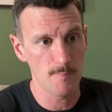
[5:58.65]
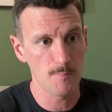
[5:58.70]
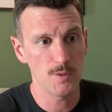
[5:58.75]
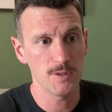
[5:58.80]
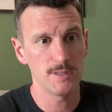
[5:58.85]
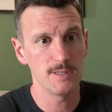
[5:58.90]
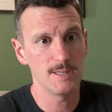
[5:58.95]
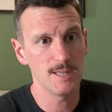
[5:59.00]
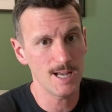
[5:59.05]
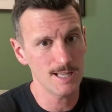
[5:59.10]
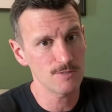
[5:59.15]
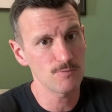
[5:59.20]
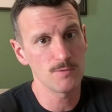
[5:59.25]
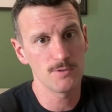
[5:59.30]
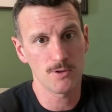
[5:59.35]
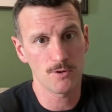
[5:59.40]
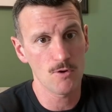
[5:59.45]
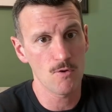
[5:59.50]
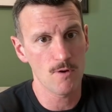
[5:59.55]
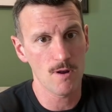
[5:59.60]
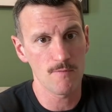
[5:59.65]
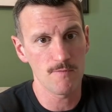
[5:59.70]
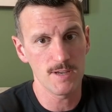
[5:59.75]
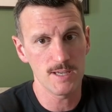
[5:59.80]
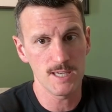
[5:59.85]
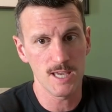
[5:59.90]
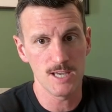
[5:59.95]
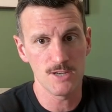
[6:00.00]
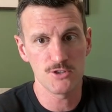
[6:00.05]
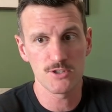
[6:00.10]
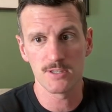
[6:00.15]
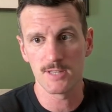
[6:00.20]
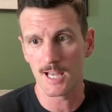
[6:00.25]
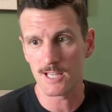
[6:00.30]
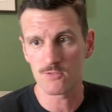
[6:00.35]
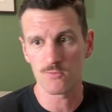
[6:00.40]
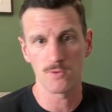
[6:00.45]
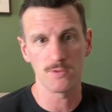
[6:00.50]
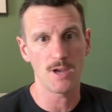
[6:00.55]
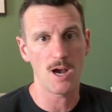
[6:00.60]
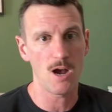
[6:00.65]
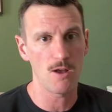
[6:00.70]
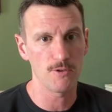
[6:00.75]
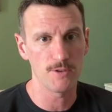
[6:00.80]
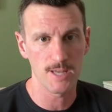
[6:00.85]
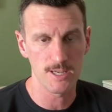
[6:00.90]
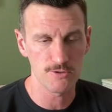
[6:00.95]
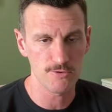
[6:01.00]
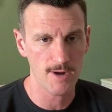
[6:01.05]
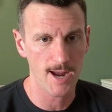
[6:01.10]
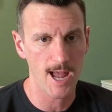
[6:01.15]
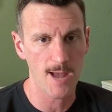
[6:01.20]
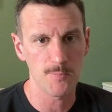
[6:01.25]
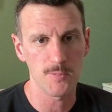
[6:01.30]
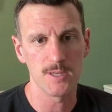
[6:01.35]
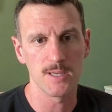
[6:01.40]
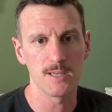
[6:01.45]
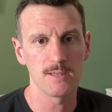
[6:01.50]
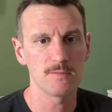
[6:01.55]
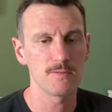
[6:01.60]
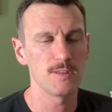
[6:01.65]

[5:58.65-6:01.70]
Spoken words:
But that's when they're going on vacation. That's when the holidays are happening,